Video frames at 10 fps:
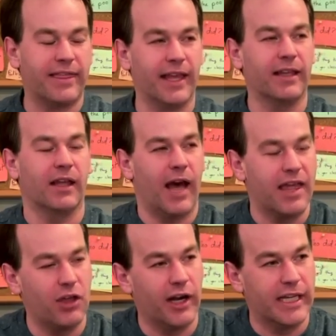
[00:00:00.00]
think
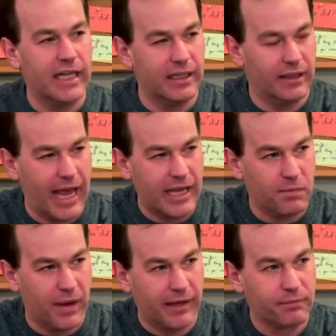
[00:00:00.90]
I thought he didn't
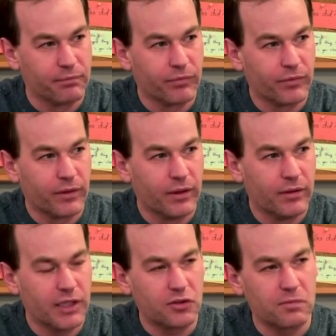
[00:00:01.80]
like me,
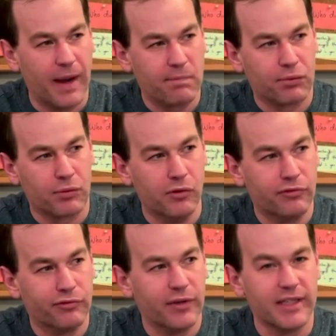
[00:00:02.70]
this was my
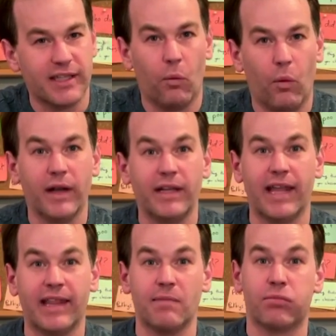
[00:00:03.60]
proof, is that one
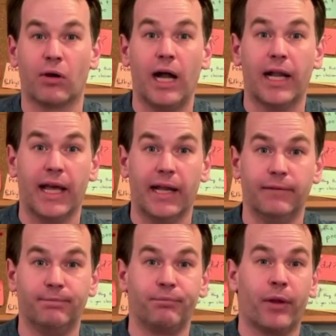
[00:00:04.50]
day they brought
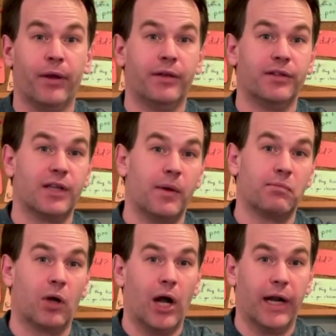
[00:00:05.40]
in
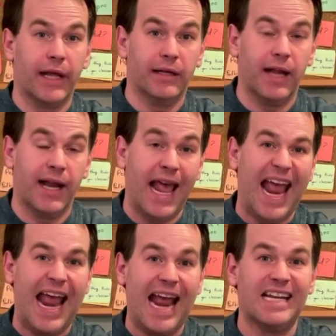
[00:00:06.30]
Someone brought in and
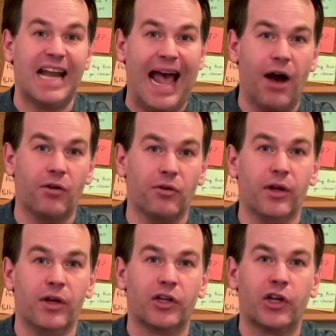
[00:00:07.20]
handed out
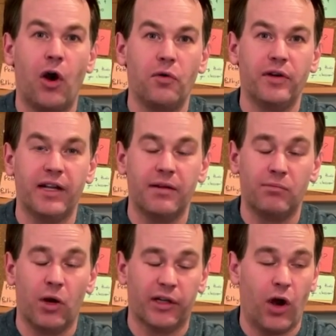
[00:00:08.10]
Conan
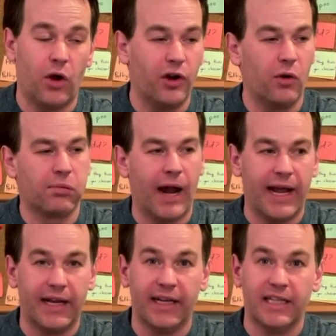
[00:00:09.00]
and Conan O'Brien